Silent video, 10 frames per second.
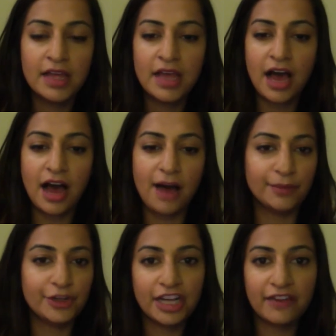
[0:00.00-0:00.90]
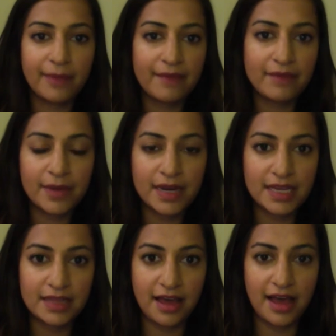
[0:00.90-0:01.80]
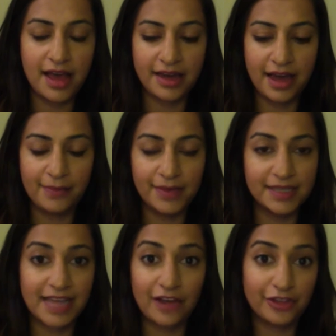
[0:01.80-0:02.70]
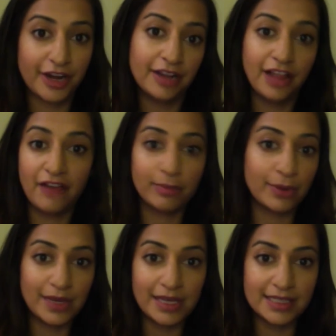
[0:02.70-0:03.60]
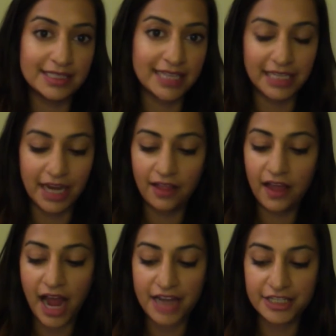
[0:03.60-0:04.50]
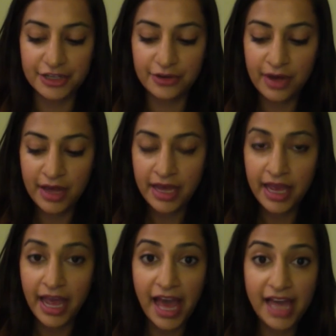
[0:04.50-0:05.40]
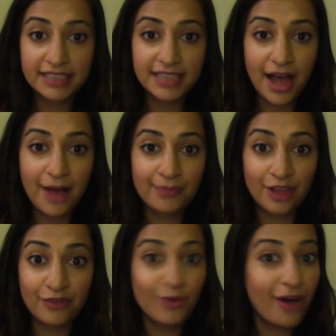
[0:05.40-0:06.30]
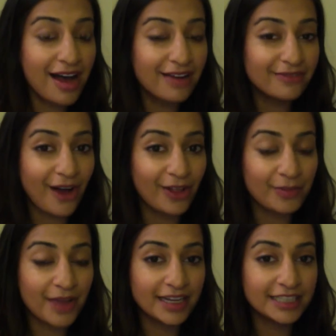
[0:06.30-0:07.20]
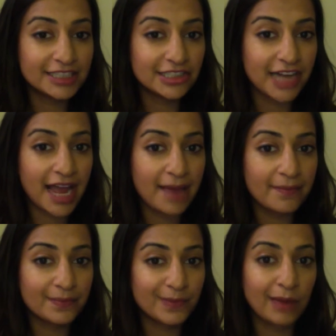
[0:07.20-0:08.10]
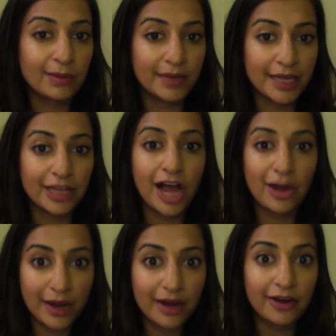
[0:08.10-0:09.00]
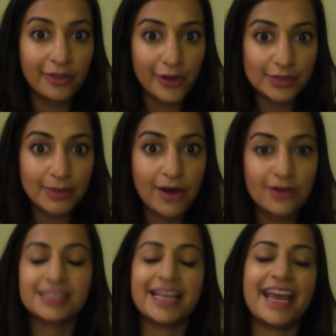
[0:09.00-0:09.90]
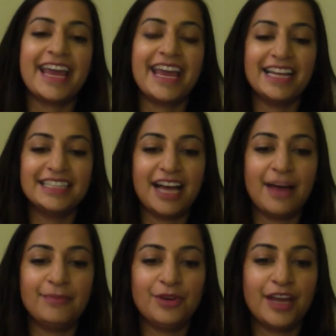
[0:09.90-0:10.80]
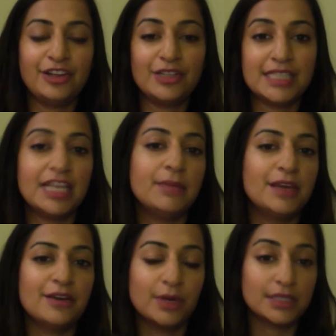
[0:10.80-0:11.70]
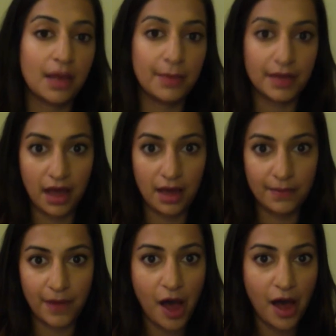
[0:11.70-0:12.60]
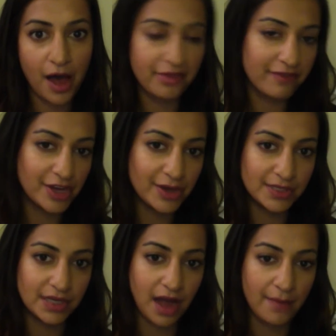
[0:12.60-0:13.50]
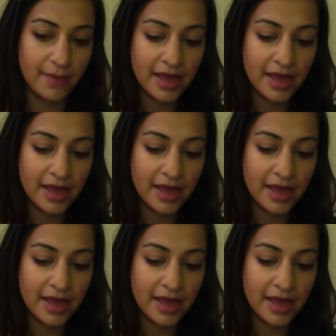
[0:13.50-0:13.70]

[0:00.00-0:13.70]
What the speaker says: learning from everybody that is out there loving beauty and skincare like I do. And if you want, follow me on Instagram, probably a lot quicker on those posts, and you get a little sneak peek of what's coming up and the videos to come.